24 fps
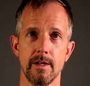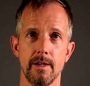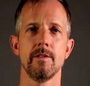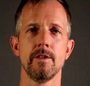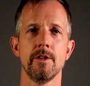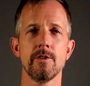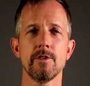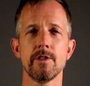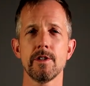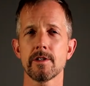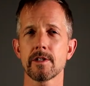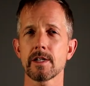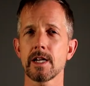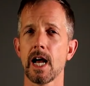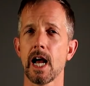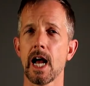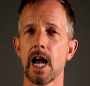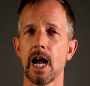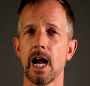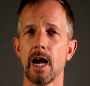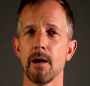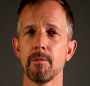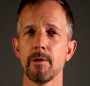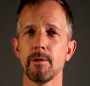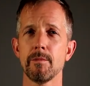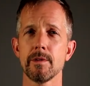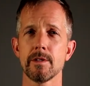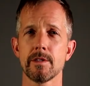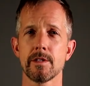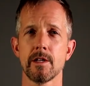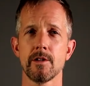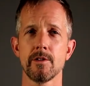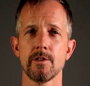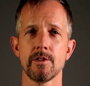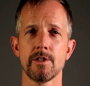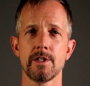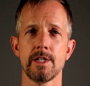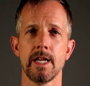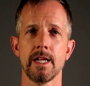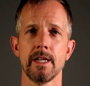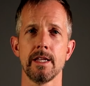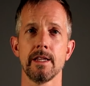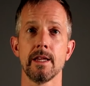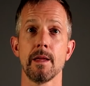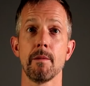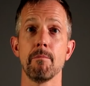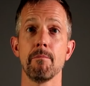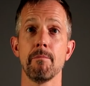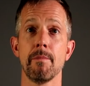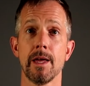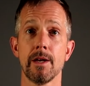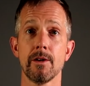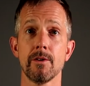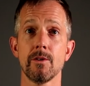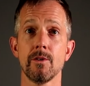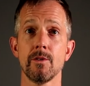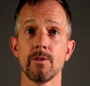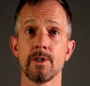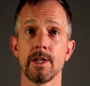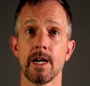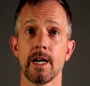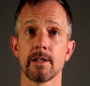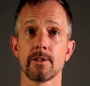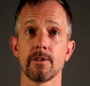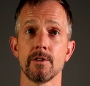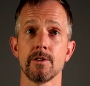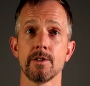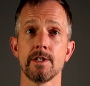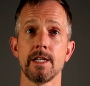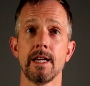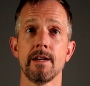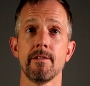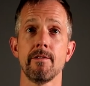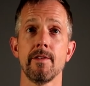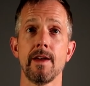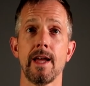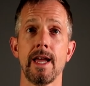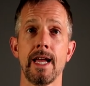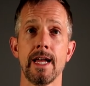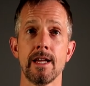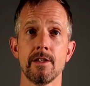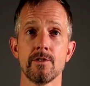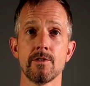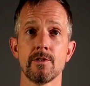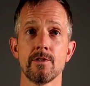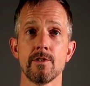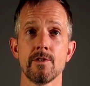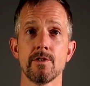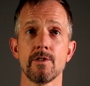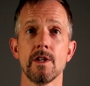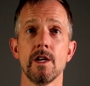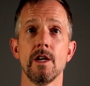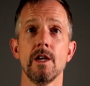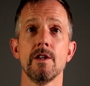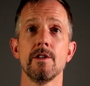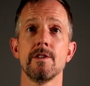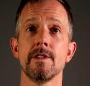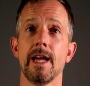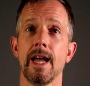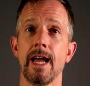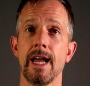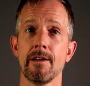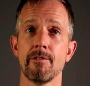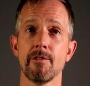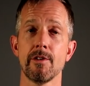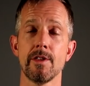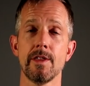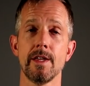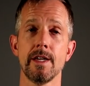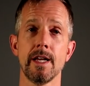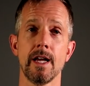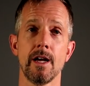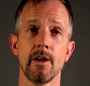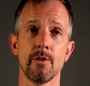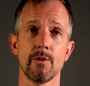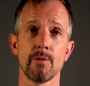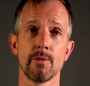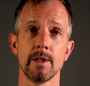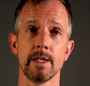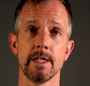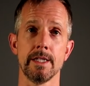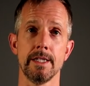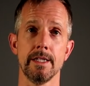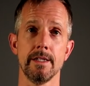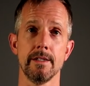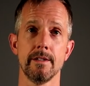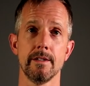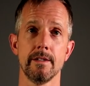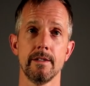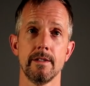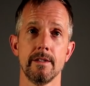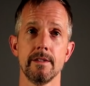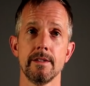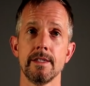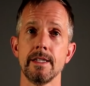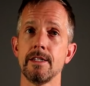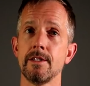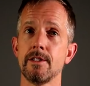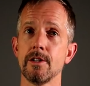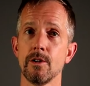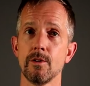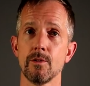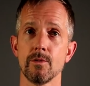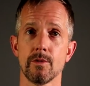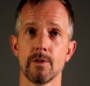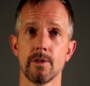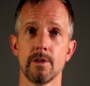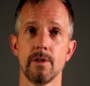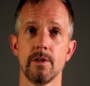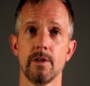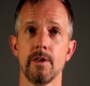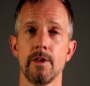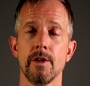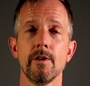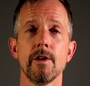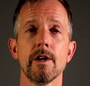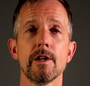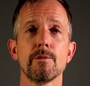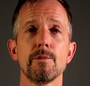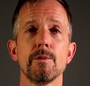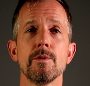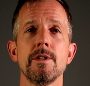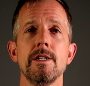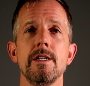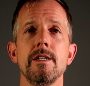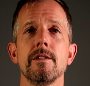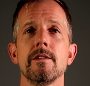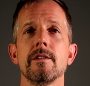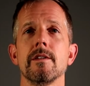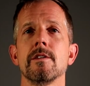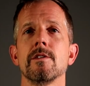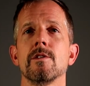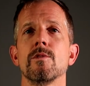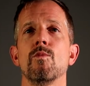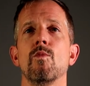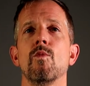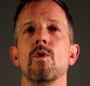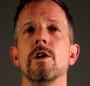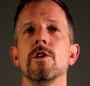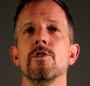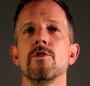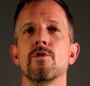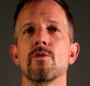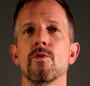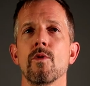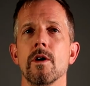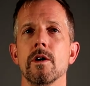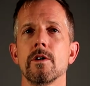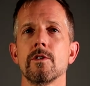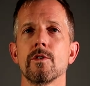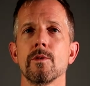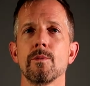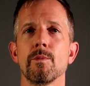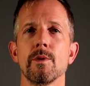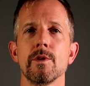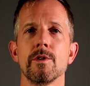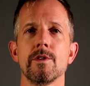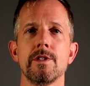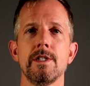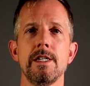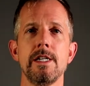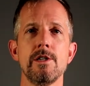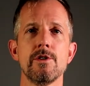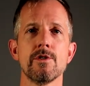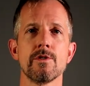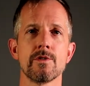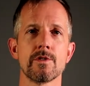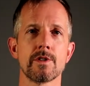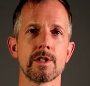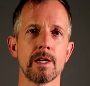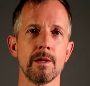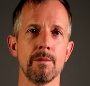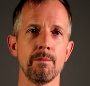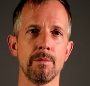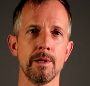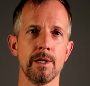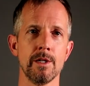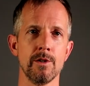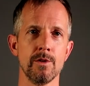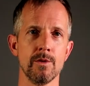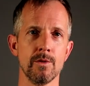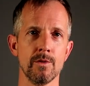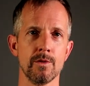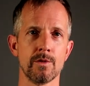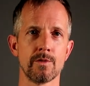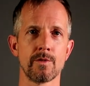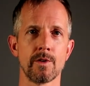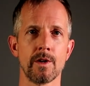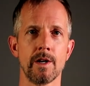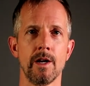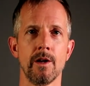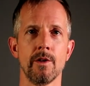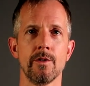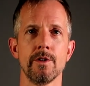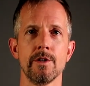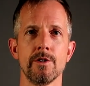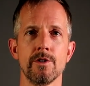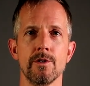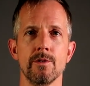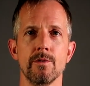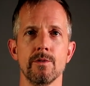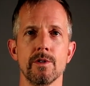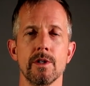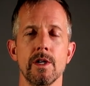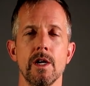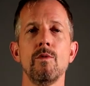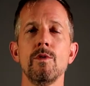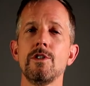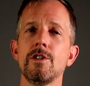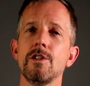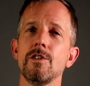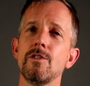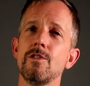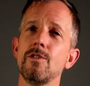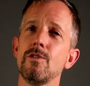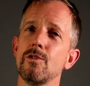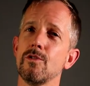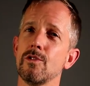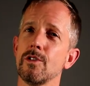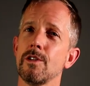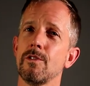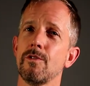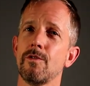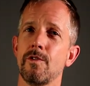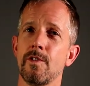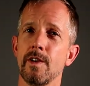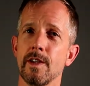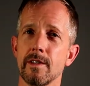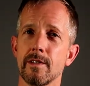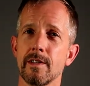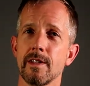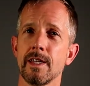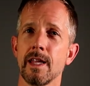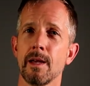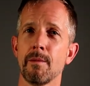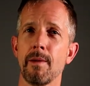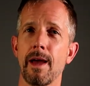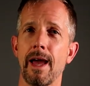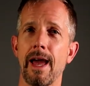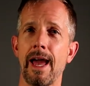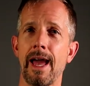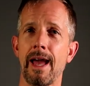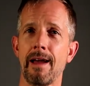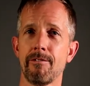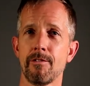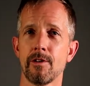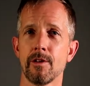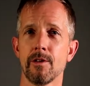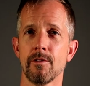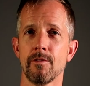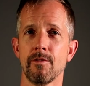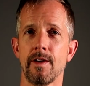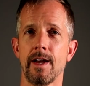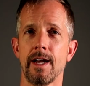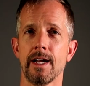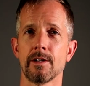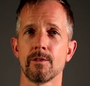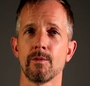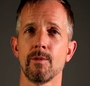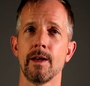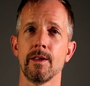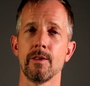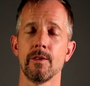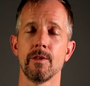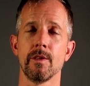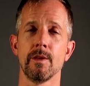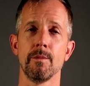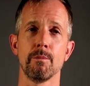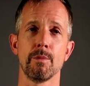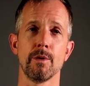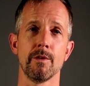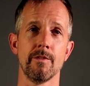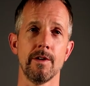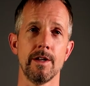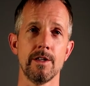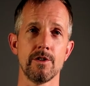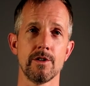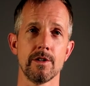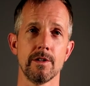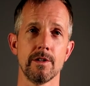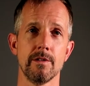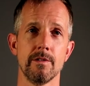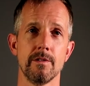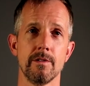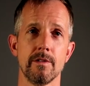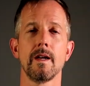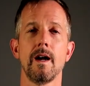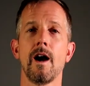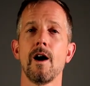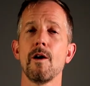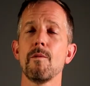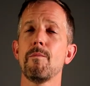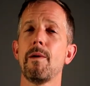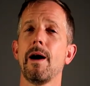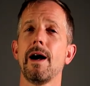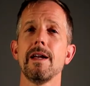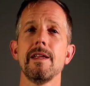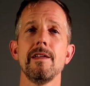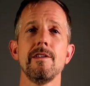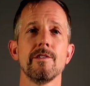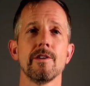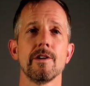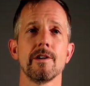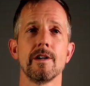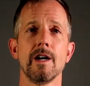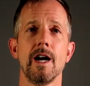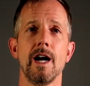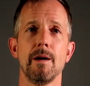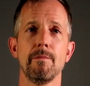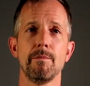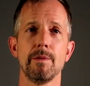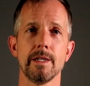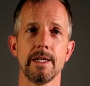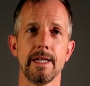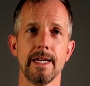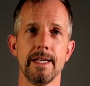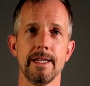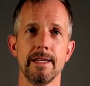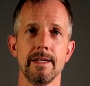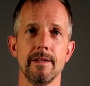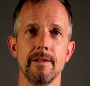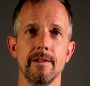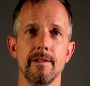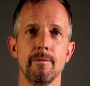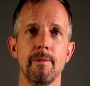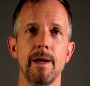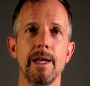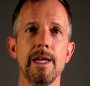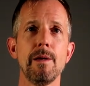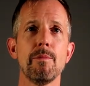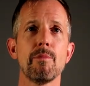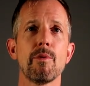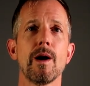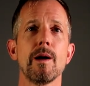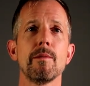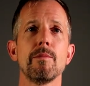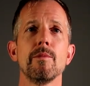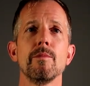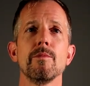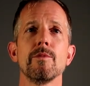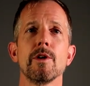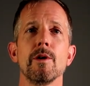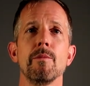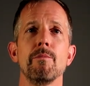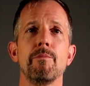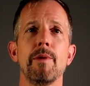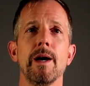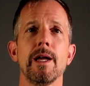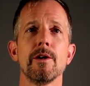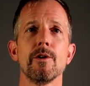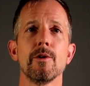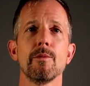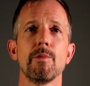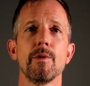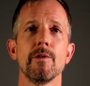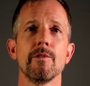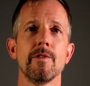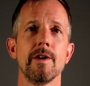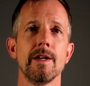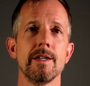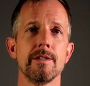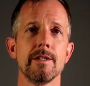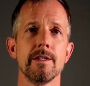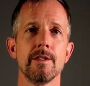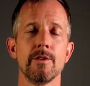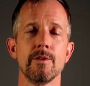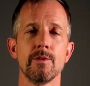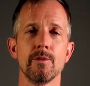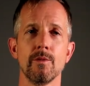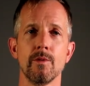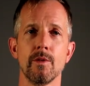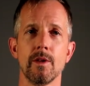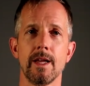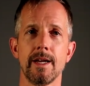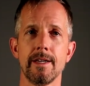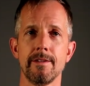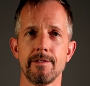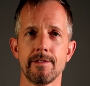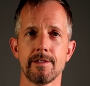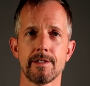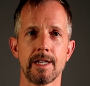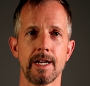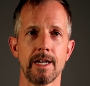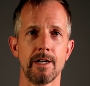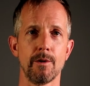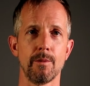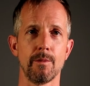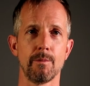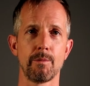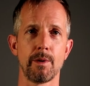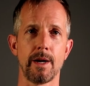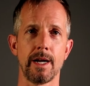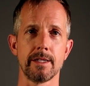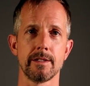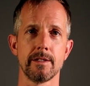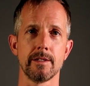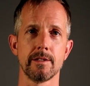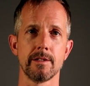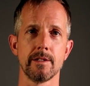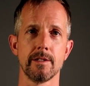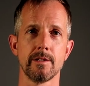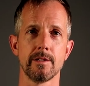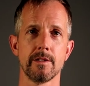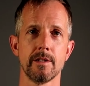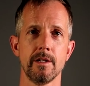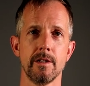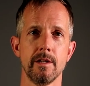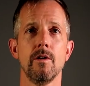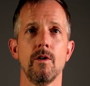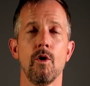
There's this common misunderstanding that medical doctors have answers to everything health-related. They don't. Their expertise is in what drugs or procedures can be used for health issues, which is usually fixing them after the fact rather than prevention. Our bodies are complicated. Many problems are better prevented through lifestyle practices.